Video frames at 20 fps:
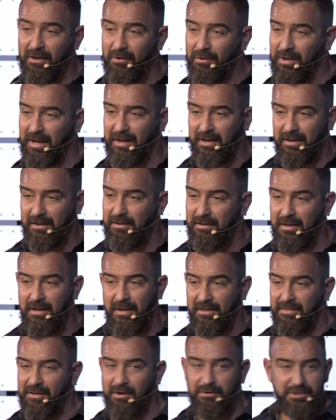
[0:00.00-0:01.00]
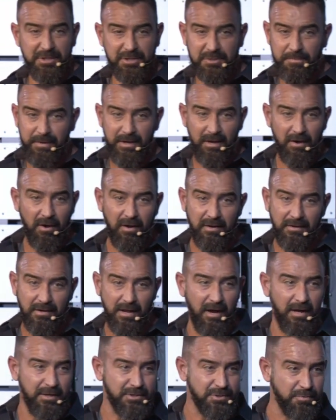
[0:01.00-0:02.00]
okay, they're just beyond
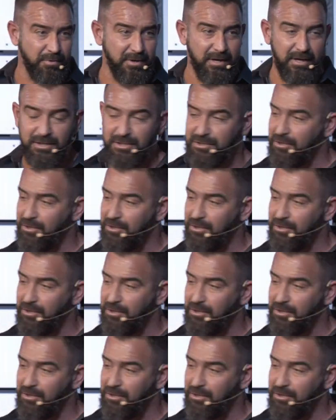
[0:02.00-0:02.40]
God's reach.